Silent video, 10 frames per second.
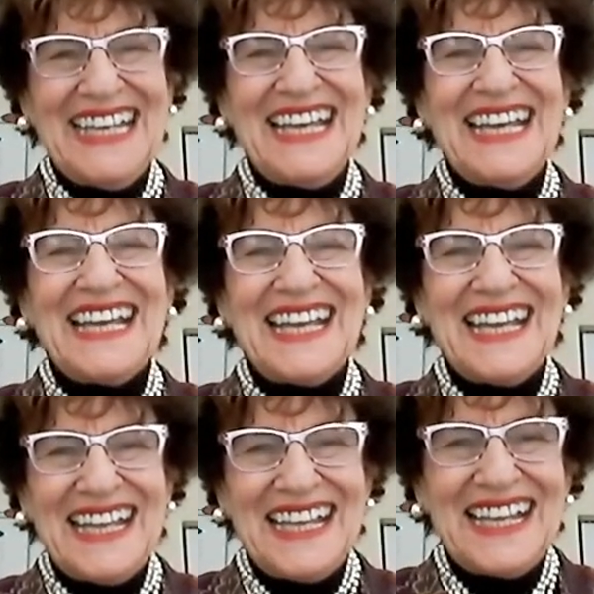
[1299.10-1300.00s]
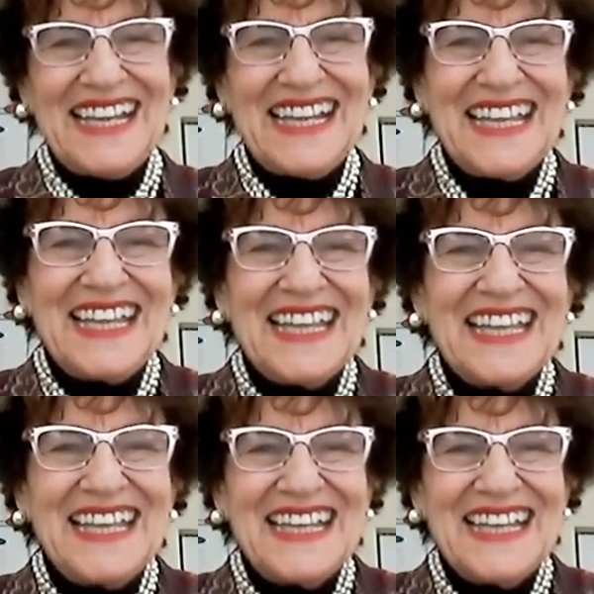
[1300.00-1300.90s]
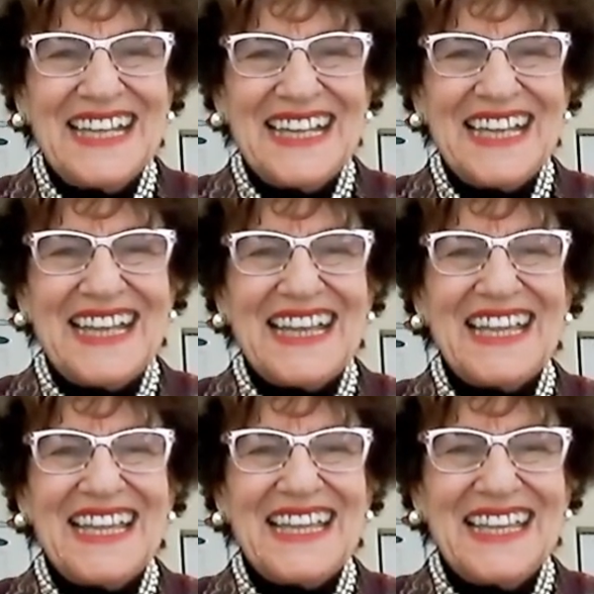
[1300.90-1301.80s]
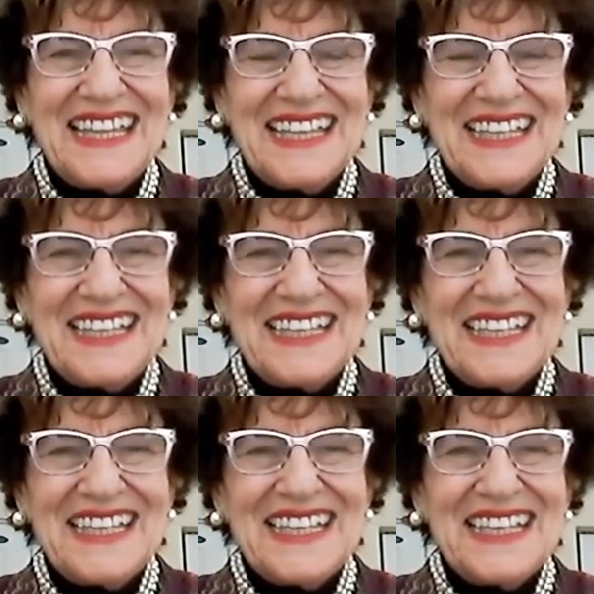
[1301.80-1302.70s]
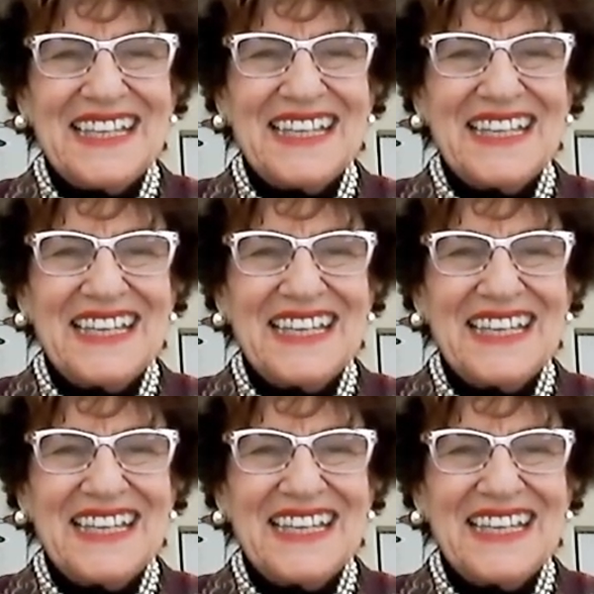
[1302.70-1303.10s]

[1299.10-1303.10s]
[no speech]